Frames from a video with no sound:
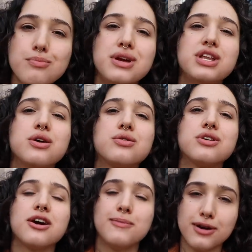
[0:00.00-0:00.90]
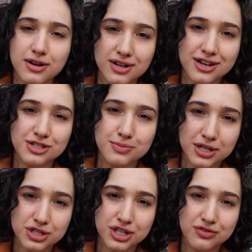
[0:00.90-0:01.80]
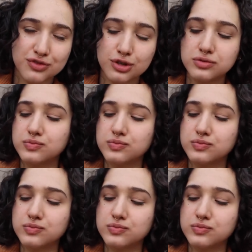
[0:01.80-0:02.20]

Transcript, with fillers: Mediocre Americanized Mexican food.